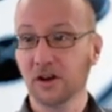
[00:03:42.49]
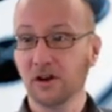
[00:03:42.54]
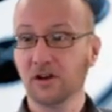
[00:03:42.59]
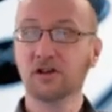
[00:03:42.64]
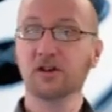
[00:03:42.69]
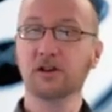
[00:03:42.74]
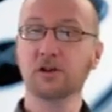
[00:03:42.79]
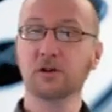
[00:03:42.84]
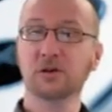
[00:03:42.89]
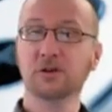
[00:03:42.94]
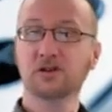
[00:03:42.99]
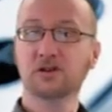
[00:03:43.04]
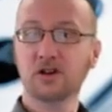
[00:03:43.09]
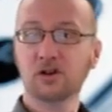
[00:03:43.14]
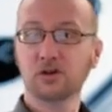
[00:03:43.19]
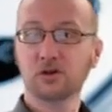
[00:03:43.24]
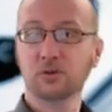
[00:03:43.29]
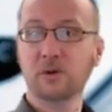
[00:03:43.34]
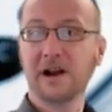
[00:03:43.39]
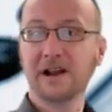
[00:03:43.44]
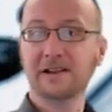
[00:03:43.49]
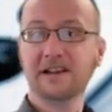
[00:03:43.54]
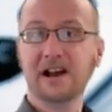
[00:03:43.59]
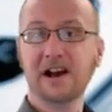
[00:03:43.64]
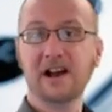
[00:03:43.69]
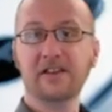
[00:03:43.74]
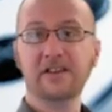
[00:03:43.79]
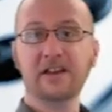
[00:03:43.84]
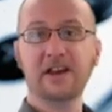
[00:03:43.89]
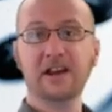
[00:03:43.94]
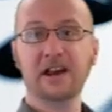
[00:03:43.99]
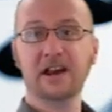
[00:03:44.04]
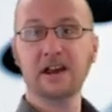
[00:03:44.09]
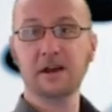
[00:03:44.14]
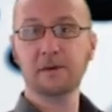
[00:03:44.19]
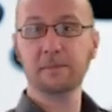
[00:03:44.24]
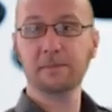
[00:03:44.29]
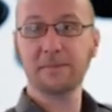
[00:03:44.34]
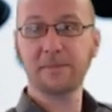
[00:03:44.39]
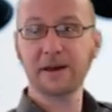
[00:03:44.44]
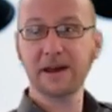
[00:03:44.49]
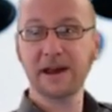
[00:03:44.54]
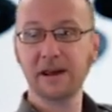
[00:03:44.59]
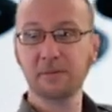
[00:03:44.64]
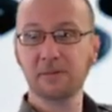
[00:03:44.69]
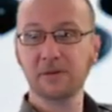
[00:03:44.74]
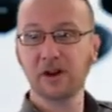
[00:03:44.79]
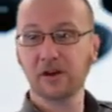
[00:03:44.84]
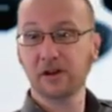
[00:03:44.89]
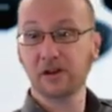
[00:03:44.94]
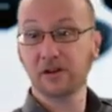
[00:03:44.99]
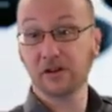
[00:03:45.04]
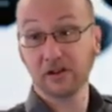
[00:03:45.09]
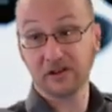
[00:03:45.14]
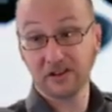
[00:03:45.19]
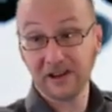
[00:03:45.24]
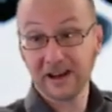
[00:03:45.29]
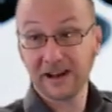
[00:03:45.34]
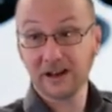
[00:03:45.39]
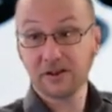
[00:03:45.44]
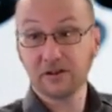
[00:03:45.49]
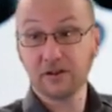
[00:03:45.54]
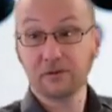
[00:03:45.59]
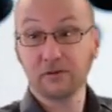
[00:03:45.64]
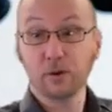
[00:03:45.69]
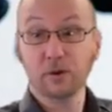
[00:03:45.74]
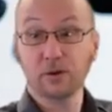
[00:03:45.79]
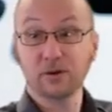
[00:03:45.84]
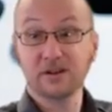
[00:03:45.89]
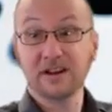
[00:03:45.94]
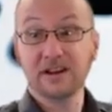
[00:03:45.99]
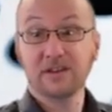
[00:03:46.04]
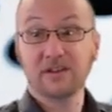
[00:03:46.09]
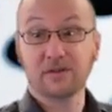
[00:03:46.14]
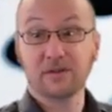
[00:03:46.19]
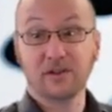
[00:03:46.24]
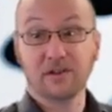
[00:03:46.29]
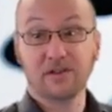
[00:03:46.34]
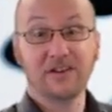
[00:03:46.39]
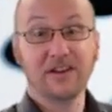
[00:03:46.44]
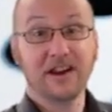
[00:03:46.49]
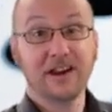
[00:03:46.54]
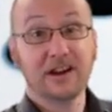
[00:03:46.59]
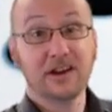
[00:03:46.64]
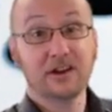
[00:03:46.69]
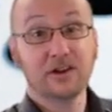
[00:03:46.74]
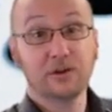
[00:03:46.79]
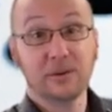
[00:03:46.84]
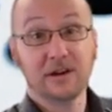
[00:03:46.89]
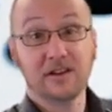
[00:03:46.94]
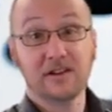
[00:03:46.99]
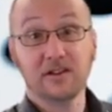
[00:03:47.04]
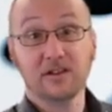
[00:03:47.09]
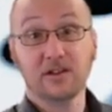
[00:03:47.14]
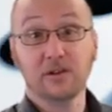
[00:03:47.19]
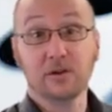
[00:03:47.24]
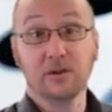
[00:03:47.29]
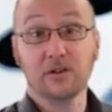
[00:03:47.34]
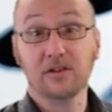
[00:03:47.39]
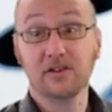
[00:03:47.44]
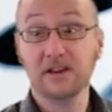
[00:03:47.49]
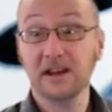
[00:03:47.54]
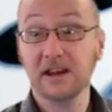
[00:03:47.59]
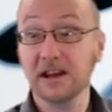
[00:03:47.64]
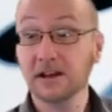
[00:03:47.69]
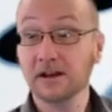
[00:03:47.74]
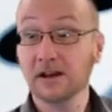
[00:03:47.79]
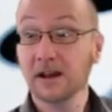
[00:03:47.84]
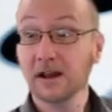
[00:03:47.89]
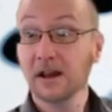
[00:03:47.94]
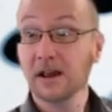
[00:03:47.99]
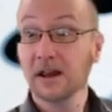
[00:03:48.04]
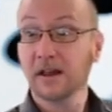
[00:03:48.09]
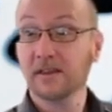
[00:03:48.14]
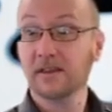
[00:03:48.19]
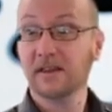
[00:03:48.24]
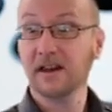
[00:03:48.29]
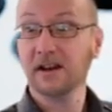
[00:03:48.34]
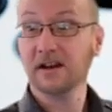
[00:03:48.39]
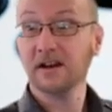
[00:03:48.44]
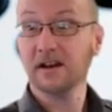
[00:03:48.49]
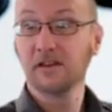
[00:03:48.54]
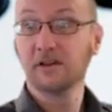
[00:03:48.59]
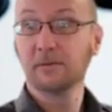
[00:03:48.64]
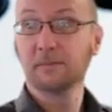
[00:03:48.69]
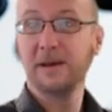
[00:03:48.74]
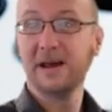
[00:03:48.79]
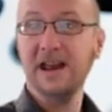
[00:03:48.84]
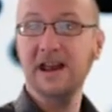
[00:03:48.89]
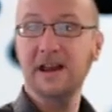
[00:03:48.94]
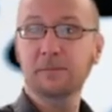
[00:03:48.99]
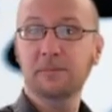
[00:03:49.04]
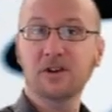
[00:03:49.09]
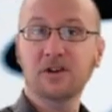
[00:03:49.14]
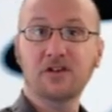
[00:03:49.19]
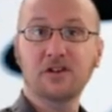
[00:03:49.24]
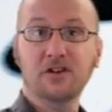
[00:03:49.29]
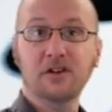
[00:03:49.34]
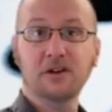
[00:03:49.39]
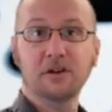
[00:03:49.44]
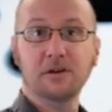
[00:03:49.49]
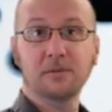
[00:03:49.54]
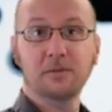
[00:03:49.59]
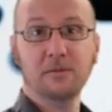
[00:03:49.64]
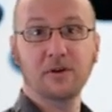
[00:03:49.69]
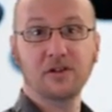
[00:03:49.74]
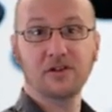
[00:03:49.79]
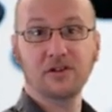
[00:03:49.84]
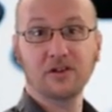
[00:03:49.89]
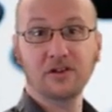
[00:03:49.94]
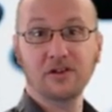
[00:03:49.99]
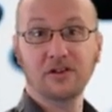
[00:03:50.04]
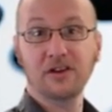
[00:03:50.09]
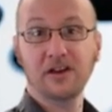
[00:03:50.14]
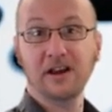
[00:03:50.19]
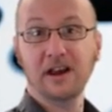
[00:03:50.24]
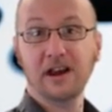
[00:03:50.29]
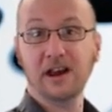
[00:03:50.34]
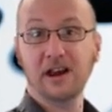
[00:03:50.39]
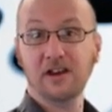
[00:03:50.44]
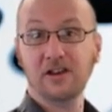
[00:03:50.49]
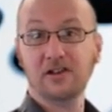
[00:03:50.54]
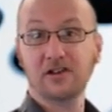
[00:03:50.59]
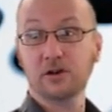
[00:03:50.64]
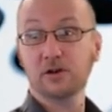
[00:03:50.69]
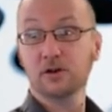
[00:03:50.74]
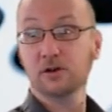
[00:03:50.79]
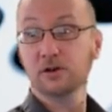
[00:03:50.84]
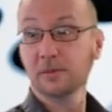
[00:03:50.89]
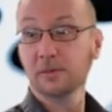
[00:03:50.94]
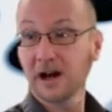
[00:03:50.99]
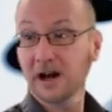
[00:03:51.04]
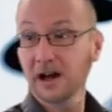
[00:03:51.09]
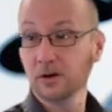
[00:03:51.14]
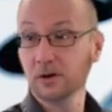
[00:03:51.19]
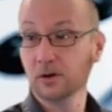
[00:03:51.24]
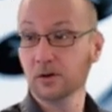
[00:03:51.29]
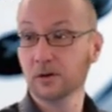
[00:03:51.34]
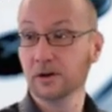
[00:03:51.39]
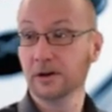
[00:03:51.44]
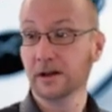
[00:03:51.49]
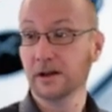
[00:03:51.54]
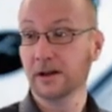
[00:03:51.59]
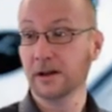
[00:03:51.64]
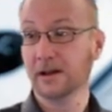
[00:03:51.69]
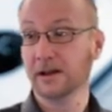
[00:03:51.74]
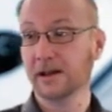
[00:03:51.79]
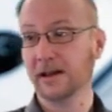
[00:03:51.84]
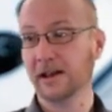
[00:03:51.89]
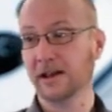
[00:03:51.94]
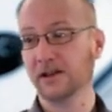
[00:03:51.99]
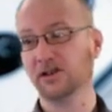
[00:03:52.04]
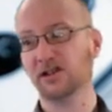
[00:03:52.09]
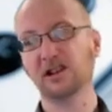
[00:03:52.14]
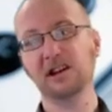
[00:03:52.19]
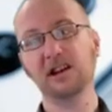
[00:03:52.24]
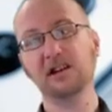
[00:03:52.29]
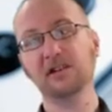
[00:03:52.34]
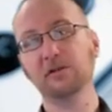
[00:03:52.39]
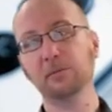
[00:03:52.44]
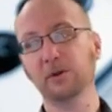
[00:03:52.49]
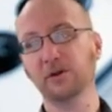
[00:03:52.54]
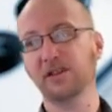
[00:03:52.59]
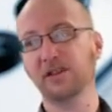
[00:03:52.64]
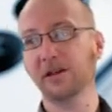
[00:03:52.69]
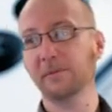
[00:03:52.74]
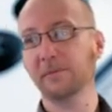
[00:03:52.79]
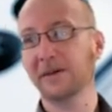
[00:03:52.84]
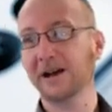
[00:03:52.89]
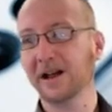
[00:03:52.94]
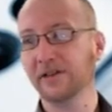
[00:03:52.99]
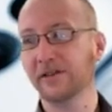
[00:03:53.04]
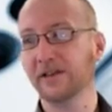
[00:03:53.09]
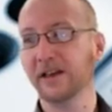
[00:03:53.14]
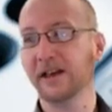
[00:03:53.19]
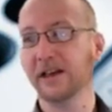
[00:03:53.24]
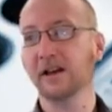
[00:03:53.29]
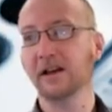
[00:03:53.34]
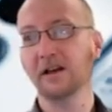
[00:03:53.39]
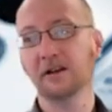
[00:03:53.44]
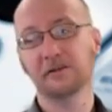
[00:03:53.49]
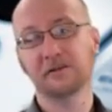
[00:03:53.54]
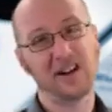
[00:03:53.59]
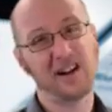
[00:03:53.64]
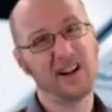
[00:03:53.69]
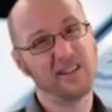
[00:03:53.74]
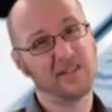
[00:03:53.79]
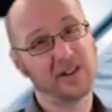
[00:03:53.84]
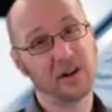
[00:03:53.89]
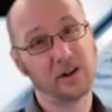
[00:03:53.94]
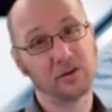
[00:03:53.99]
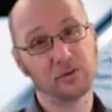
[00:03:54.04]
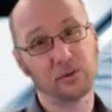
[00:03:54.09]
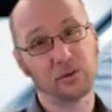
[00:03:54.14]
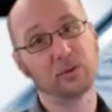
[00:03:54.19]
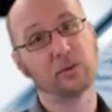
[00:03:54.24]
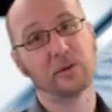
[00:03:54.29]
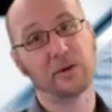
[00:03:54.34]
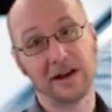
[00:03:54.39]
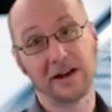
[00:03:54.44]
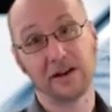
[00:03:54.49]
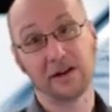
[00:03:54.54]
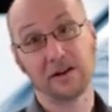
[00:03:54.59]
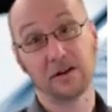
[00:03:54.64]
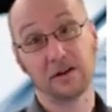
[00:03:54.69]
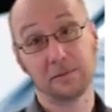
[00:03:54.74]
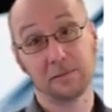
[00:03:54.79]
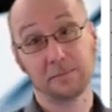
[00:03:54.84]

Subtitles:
So you would just write down there payment, the date, the 14th of the 2nd, 2013, then payment, Mrs. S. Khumalo. And you can even put the amount there, 500 Rand.